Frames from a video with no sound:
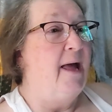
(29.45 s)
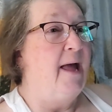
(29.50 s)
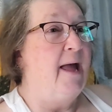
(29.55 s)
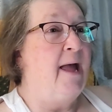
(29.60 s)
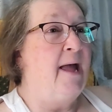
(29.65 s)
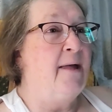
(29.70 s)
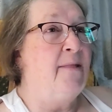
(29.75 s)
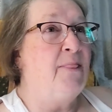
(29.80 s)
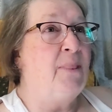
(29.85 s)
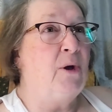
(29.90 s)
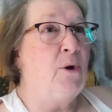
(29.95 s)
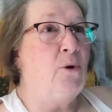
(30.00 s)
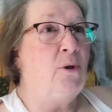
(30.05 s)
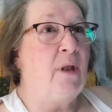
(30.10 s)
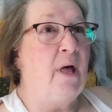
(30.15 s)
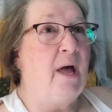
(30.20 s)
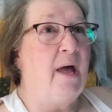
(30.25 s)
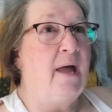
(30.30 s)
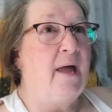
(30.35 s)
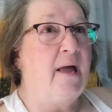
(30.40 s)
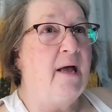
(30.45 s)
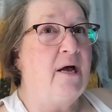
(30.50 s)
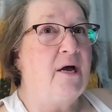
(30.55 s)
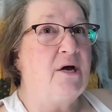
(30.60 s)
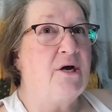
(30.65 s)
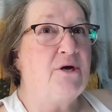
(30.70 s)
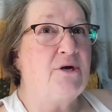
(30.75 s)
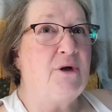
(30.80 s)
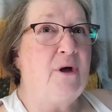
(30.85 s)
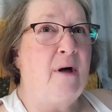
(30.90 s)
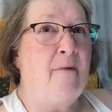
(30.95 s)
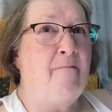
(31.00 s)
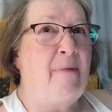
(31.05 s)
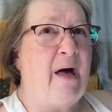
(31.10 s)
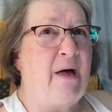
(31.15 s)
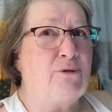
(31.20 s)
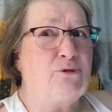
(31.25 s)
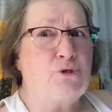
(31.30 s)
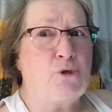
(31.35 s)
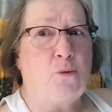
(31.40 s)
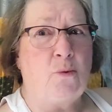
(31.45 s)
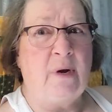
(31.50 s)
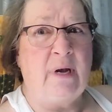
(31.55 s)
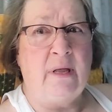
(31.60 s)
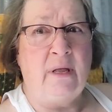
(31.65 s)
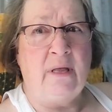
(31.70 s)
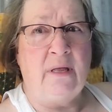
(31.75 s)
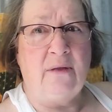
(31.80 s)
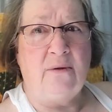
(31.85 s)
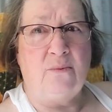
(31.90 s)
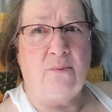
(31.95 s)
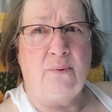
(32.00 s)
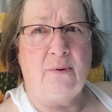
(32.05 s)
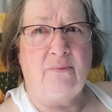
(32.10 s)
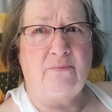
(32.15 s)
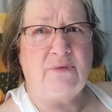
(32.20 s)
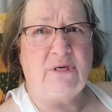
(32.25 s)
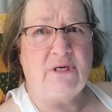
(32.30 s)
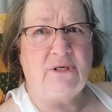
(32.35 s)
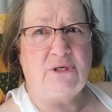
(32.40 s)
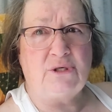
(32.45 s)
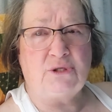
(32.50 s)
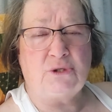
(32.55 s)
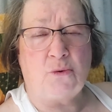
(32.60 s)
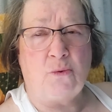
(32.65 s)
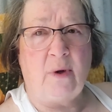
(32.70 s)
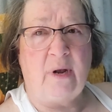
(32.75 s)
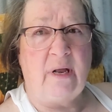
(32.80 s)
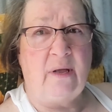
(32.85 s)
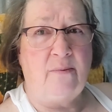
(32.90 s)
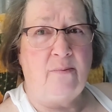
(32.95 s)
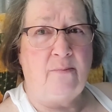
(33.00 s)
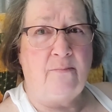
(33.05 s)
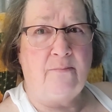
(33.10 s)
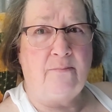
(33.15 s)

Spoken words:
and they're like about 15 to 20,